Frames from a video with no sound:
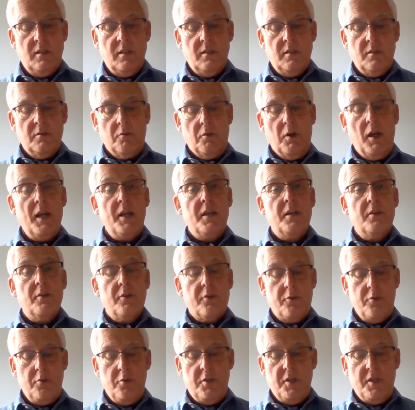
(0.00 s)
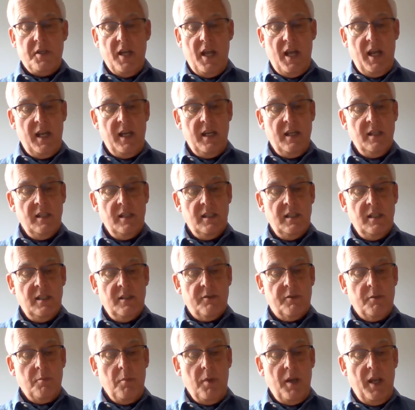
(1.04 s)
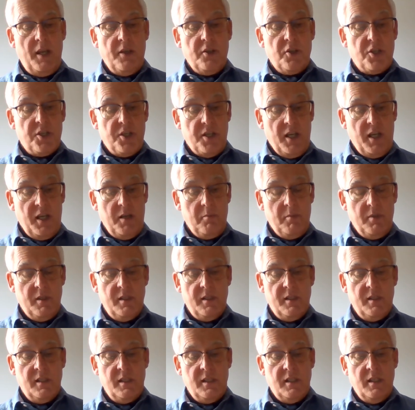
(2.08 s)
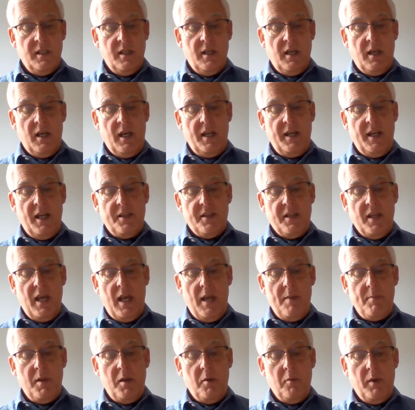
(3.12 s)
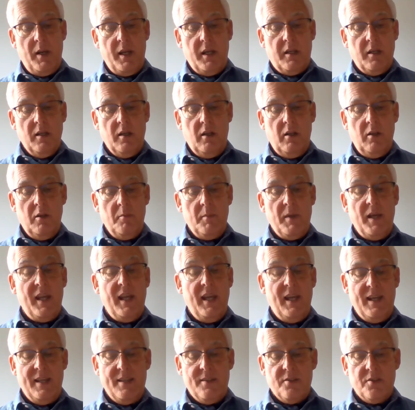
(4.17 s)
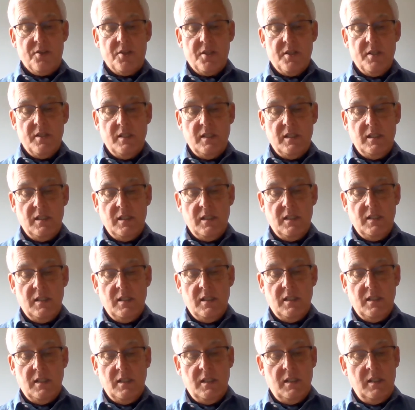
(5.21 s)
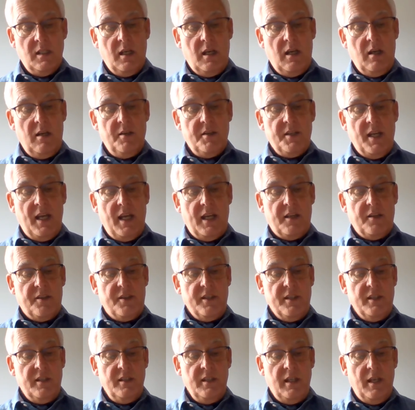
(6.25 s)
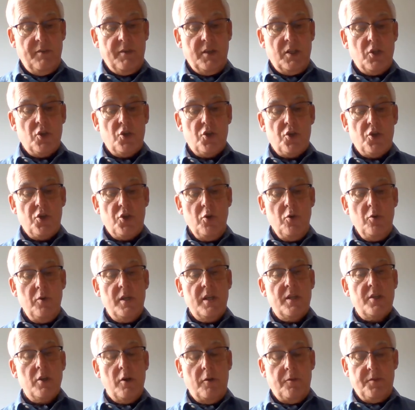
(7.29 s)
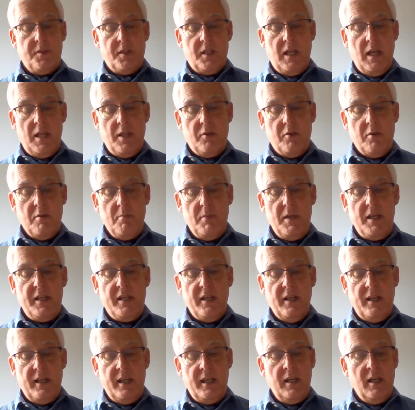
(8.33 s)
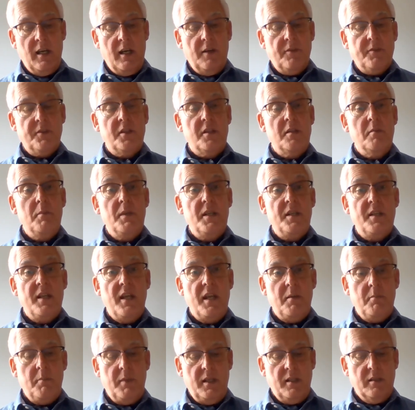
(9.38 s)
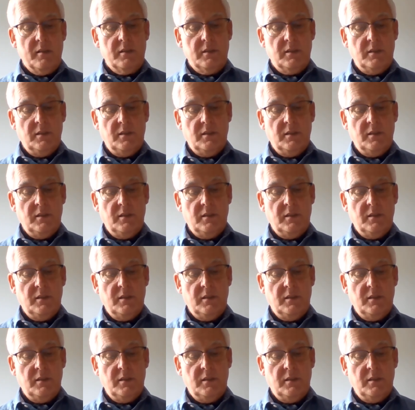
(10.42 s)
Right through the day, from lunchtime, I'd have the Hemingway girl on my hands, Aunt Agatha having shooed us off together immediately after the midday meal.